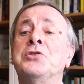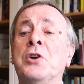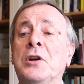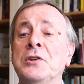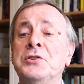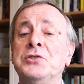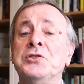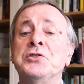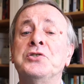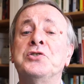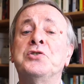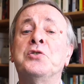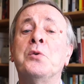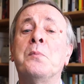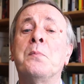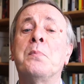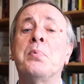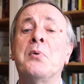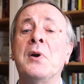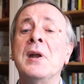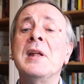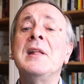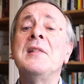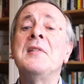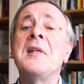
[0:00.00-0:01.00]
churches to
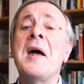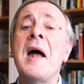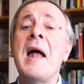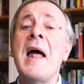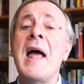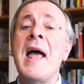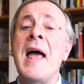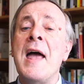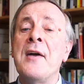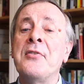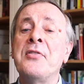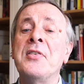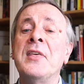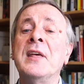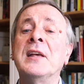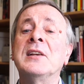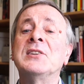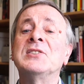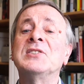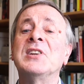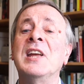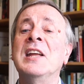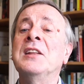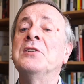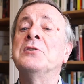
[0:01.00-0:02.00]
bring their
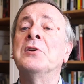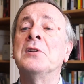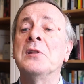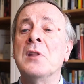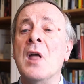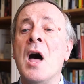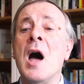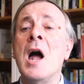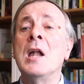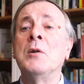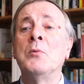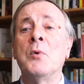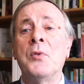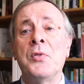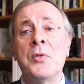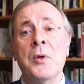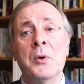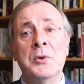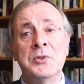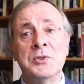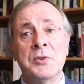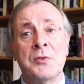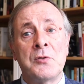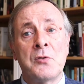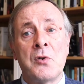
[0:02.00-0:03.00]
ethics into line with
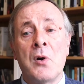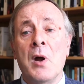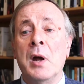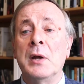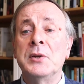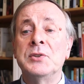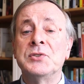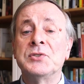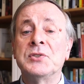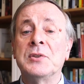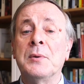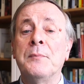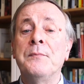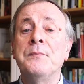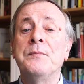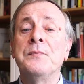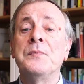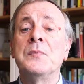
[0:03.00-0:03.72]
those of Christ.